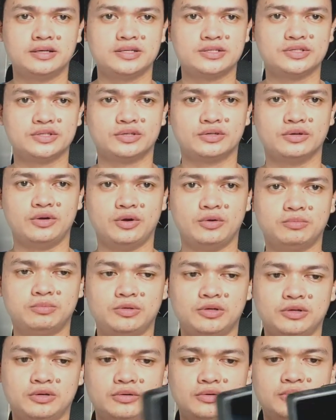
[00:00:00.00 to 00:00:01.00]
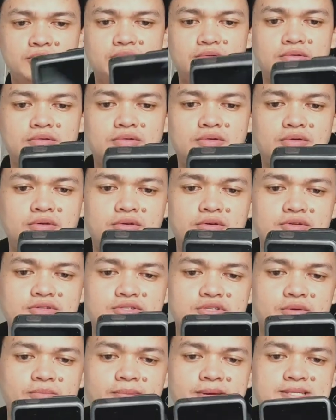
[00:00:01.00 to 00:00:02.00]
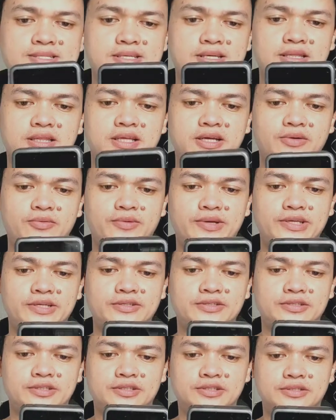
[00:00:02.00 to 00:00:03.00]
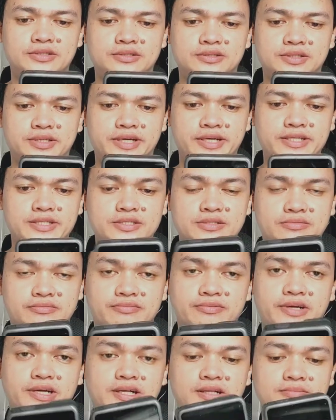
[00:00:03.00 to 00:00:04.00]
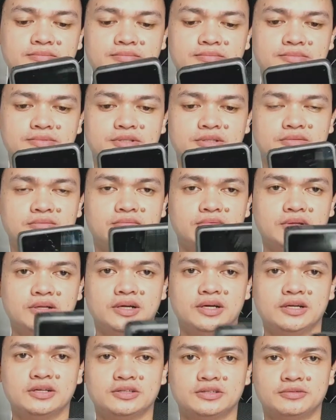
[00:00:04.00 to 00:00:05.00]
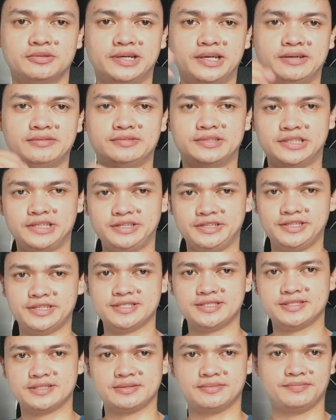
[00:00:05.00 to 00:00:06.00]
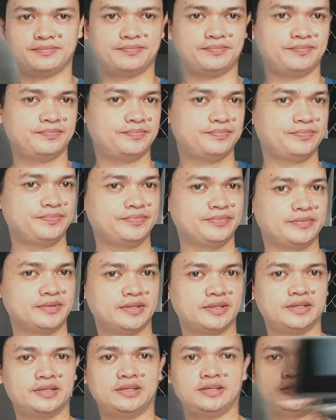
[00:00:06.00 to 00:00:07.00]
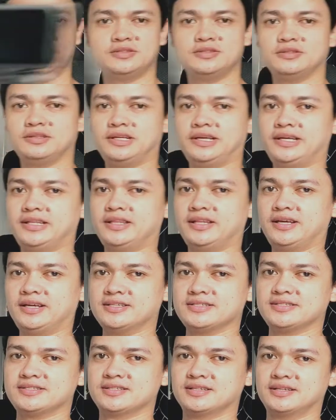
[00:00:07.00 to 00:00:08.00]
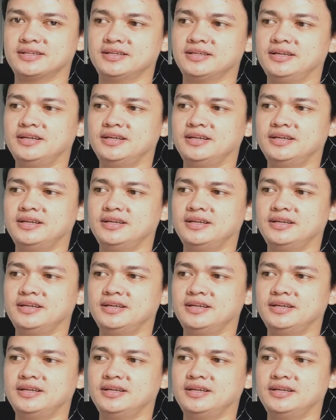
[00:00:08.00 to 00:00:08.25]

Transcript: is your GoPro. So basically when you're trying to film or vlog or whatever, you just do like this.